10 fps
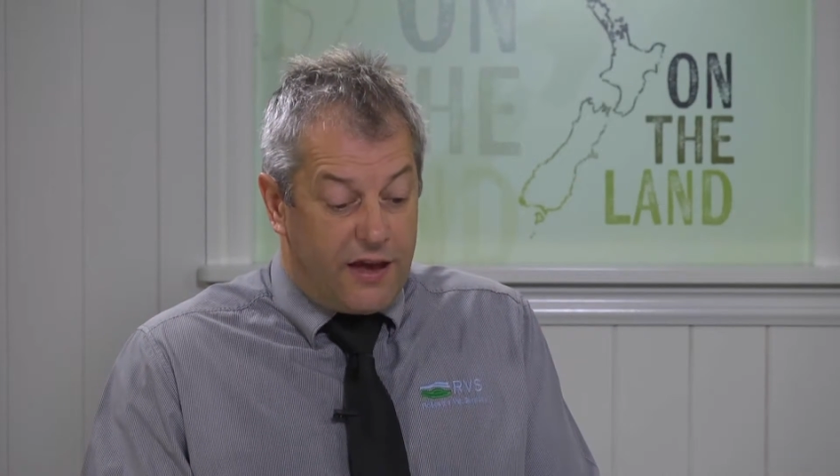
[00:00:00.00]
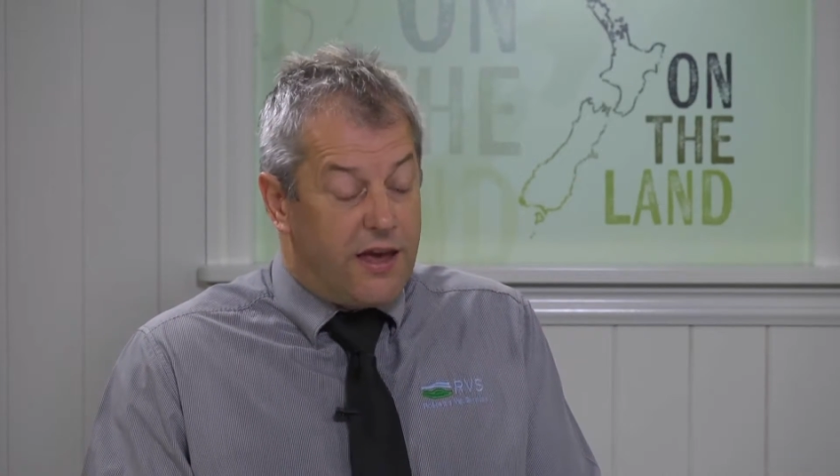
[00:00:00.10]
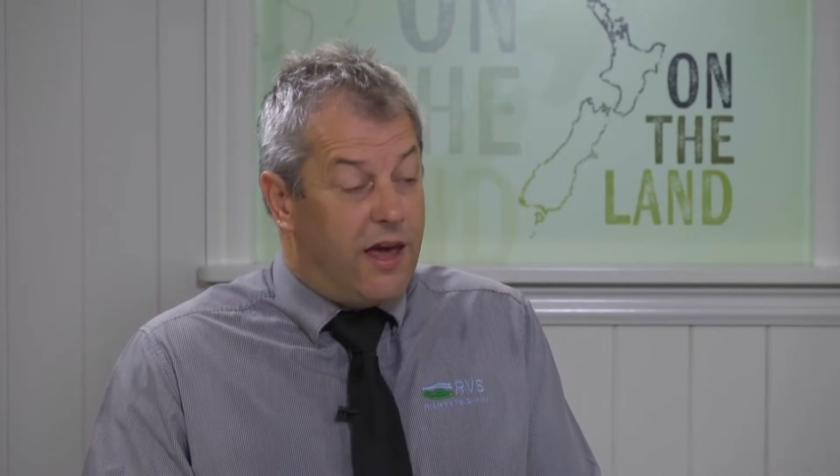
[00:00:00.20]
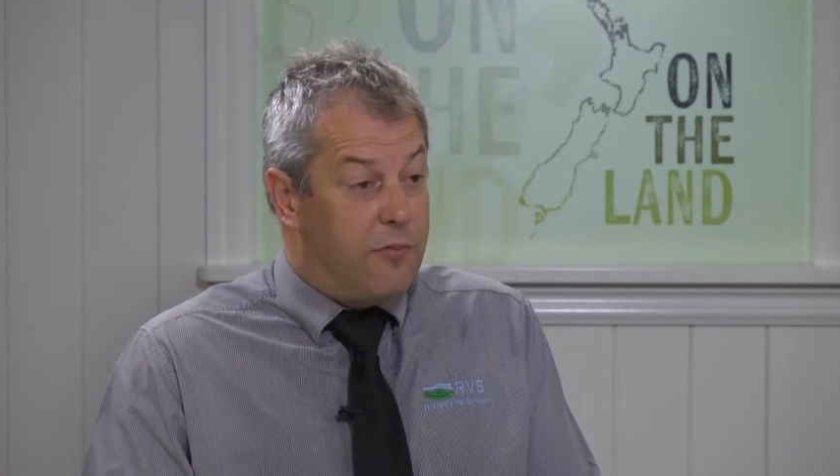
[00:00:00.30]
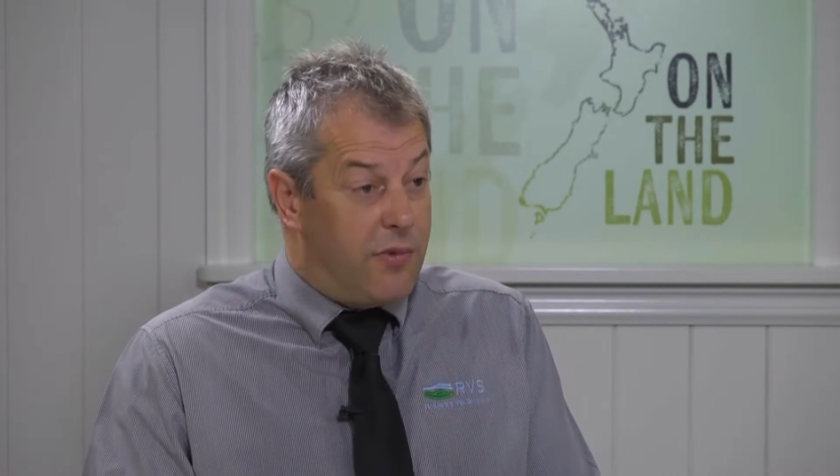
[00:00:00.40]

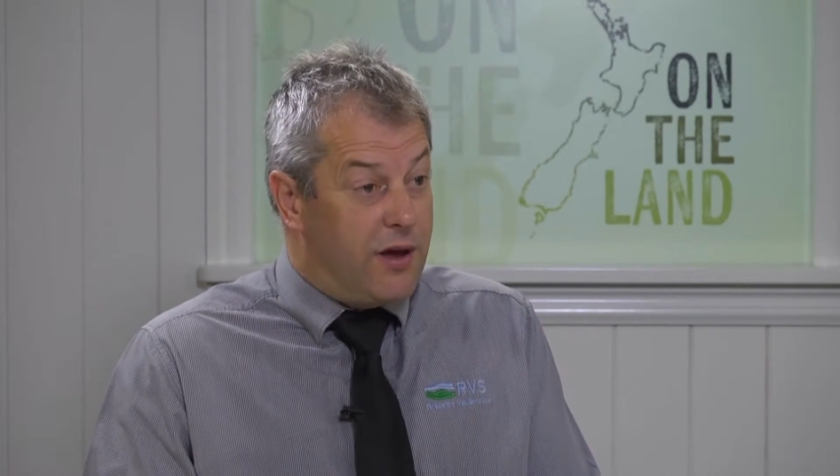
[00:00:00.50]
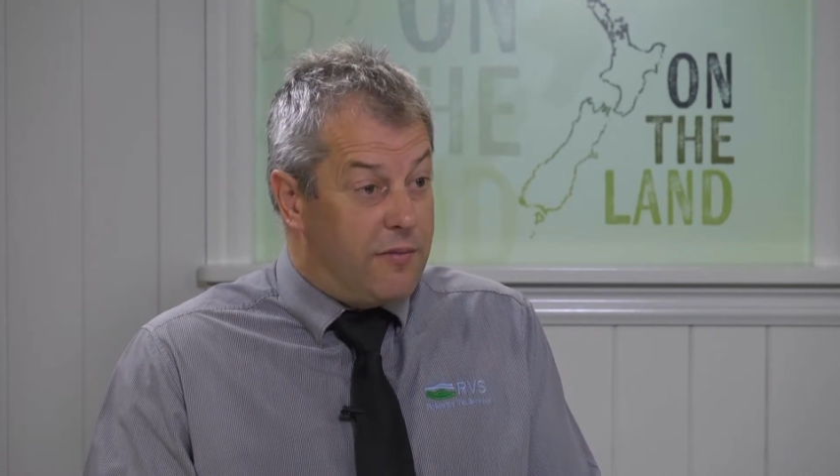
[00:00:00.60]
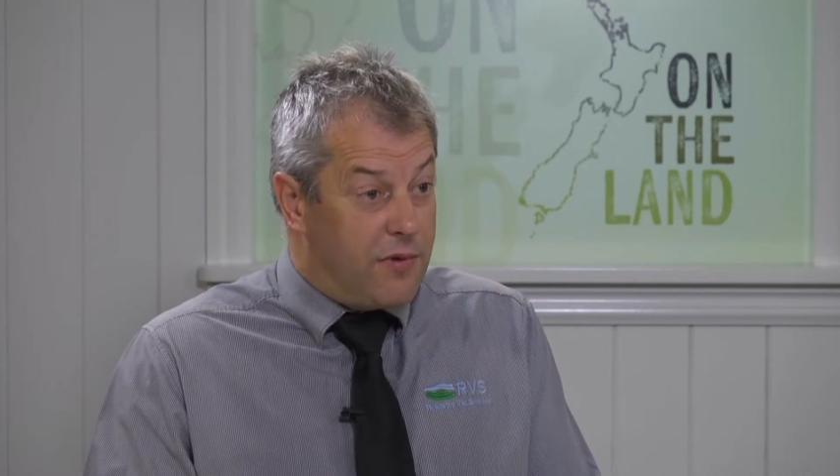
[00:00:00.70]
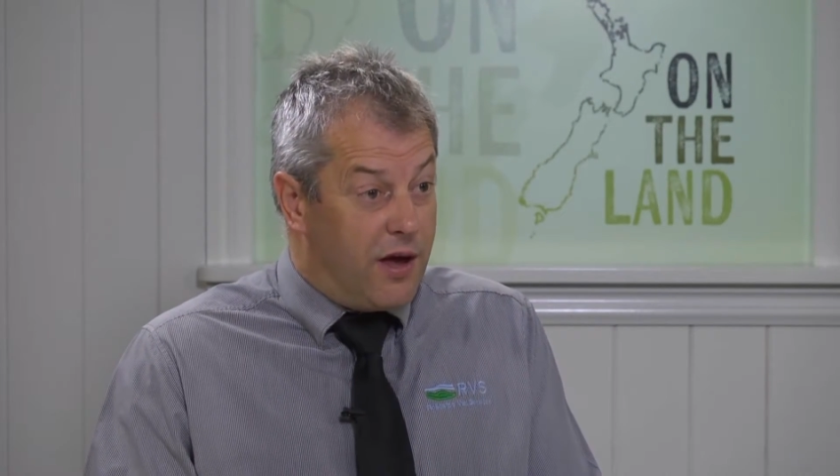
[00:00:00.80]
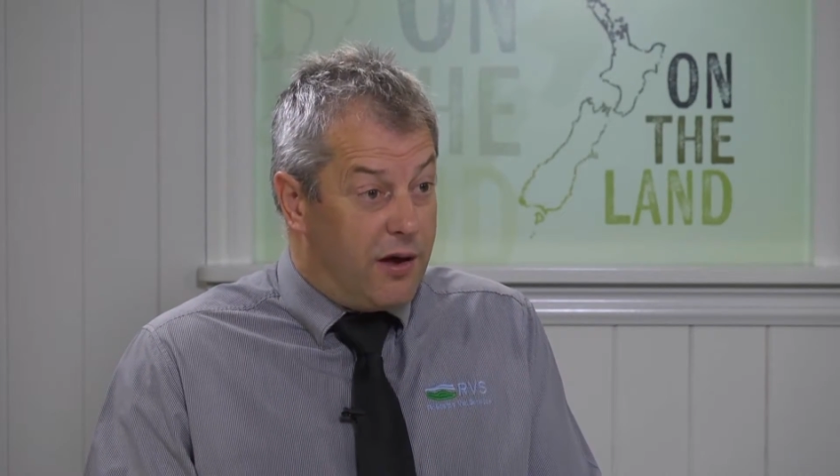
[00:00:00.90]
can be
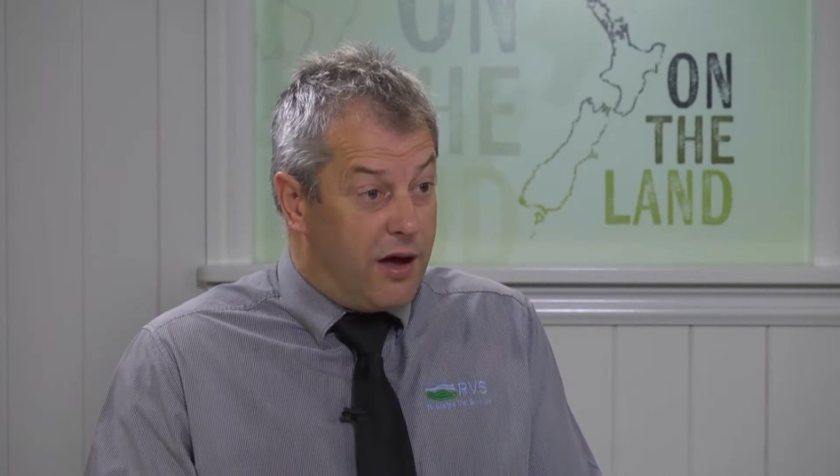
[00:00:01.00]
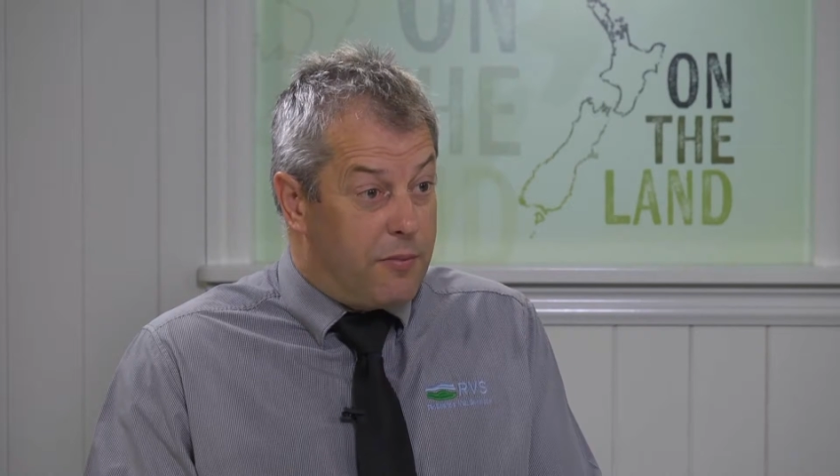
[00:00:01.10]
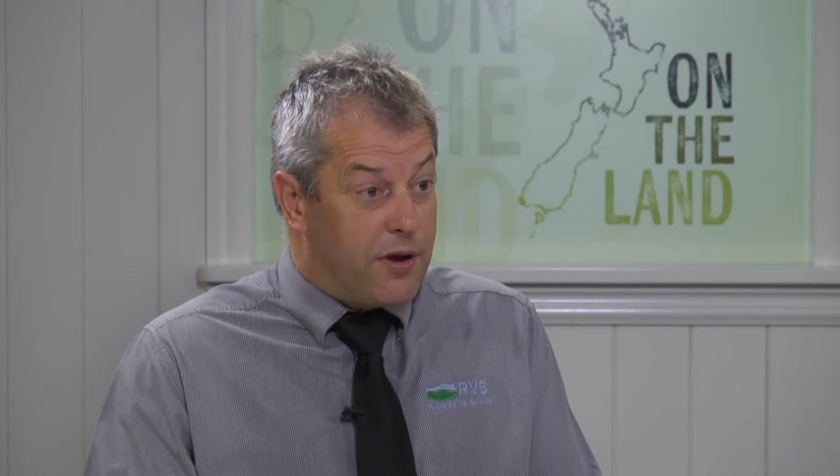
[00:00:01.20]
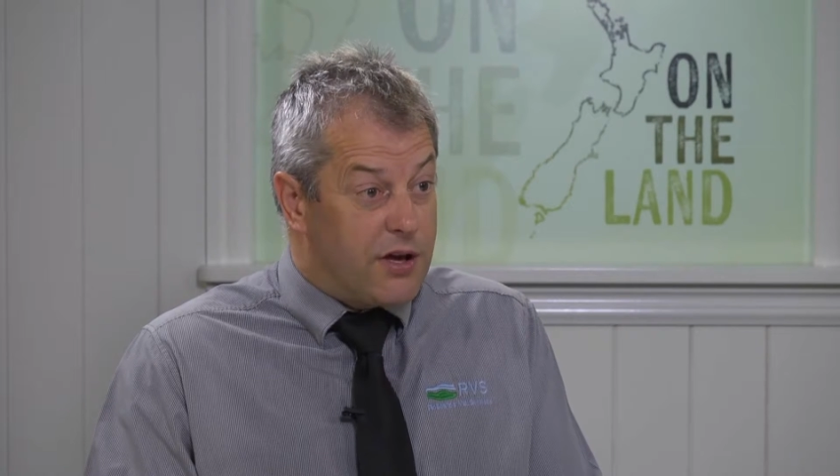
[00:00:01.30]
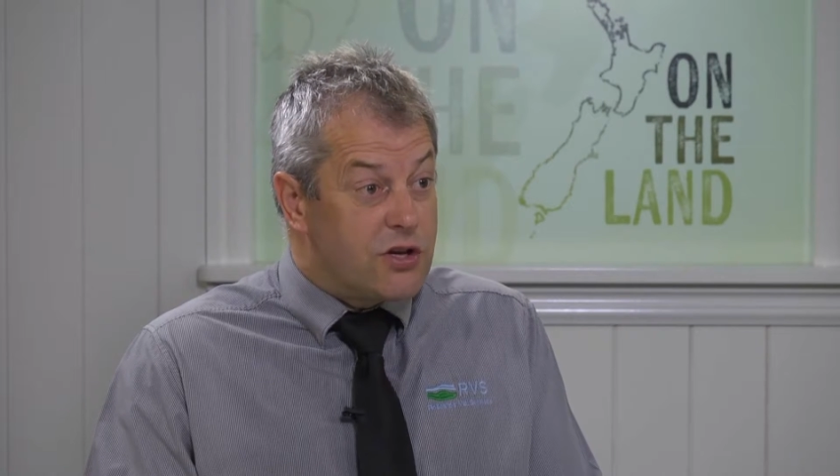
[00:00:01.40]
a
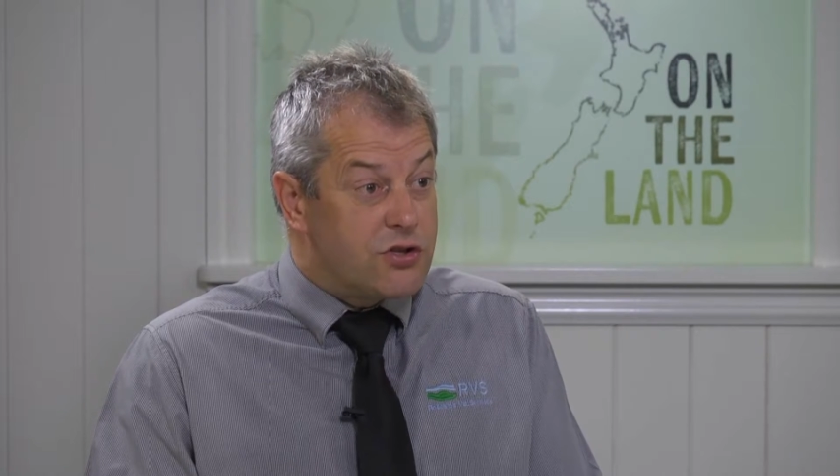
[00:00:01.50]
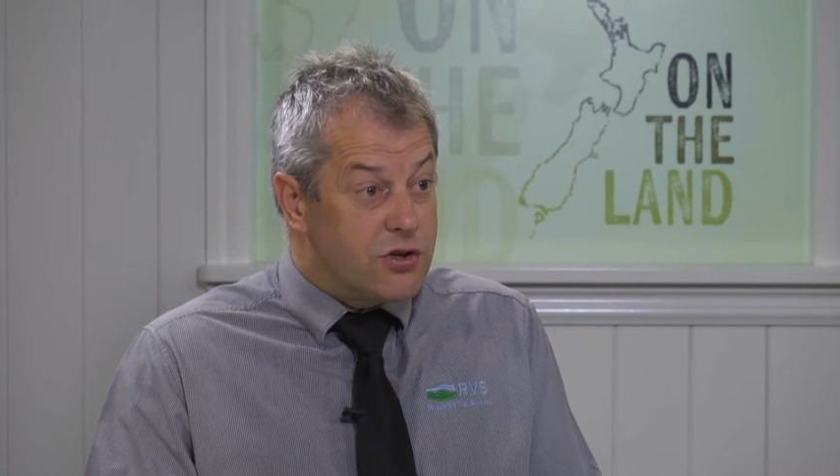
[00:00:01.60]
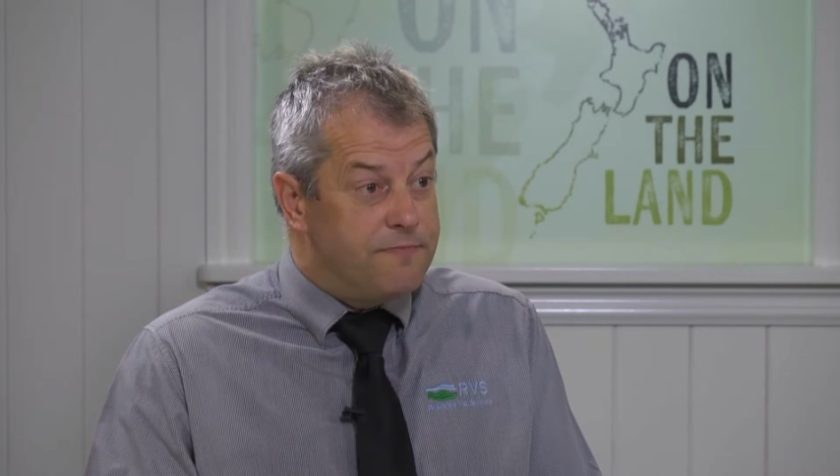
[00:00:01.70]
big issue.